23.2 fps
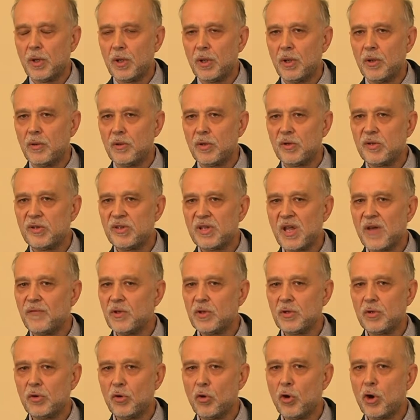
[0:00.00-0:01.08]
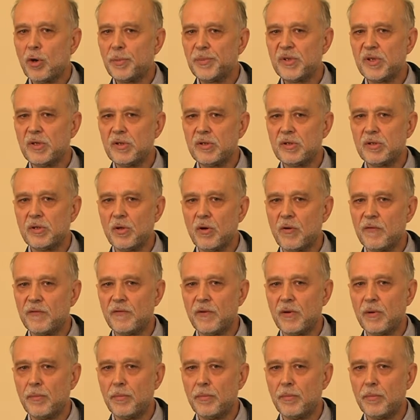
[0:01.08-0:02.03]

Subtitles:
The 7 corpses of